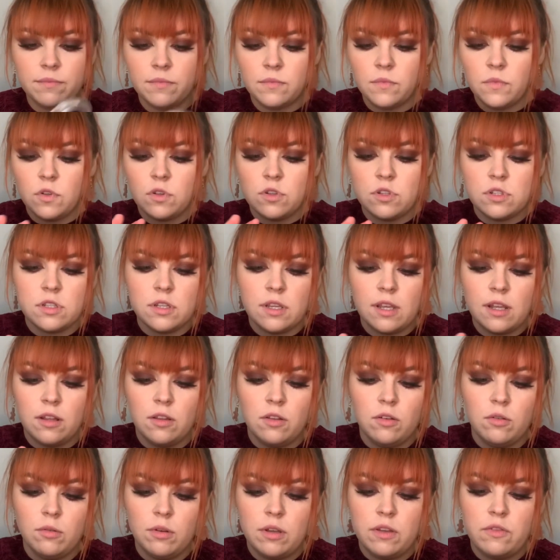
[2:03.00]
just get a
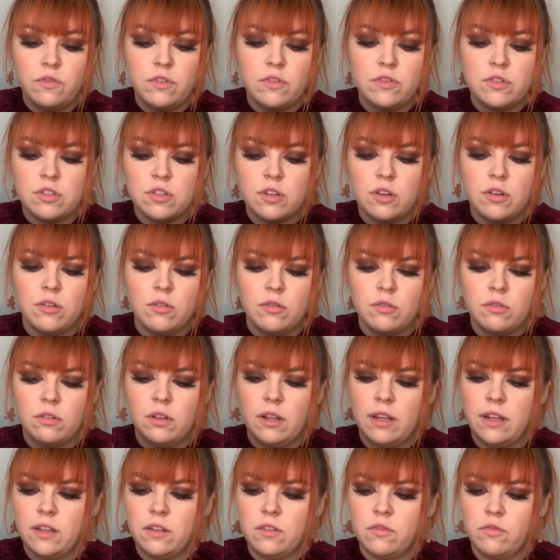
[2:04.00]
little, it feels so,
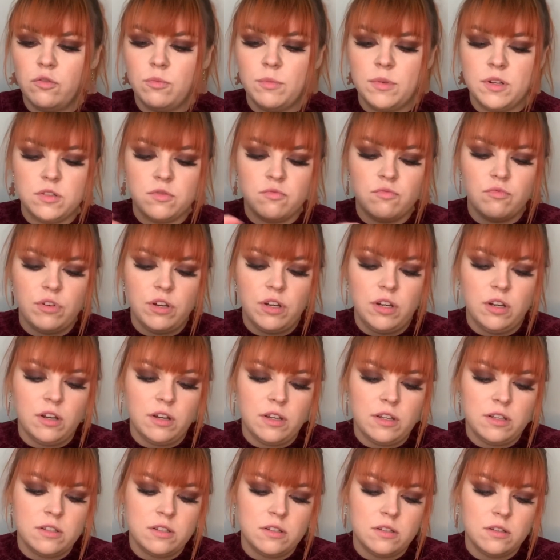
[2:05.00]
like the formula is really
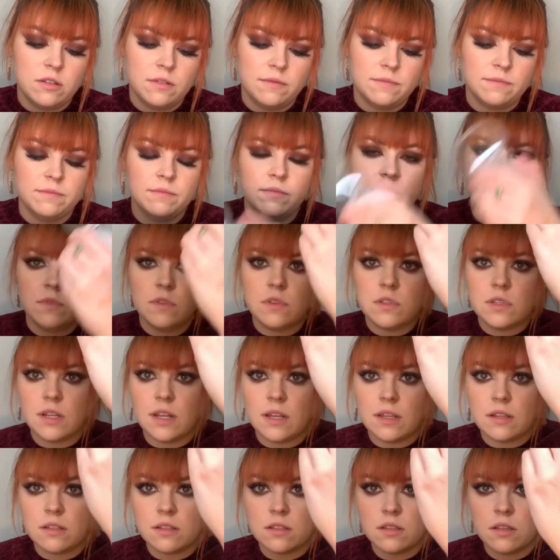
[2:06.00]
nice. So
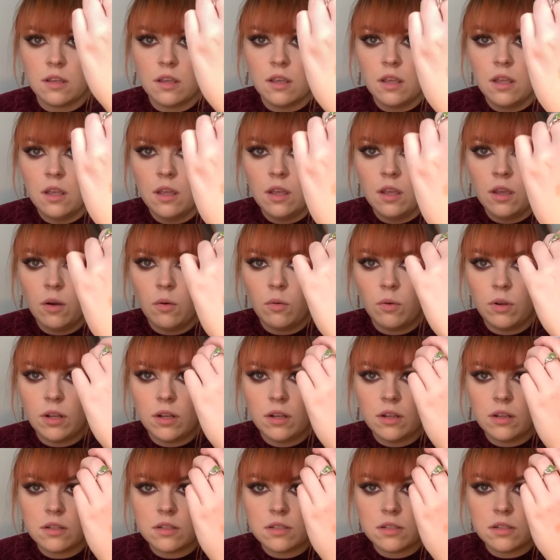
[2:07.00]
that's what it
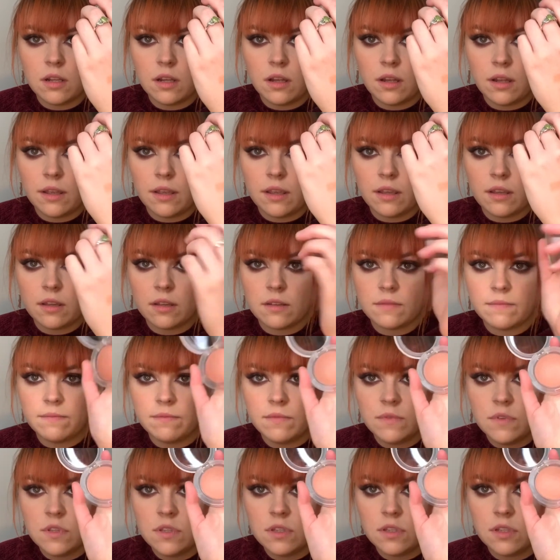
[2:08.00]
looks like.
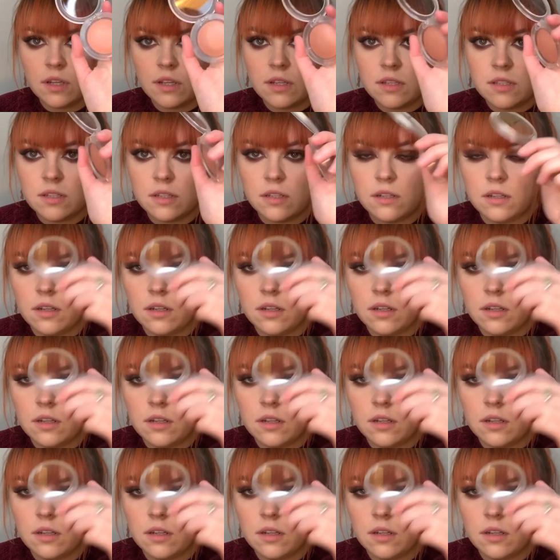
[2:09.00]
It's nice and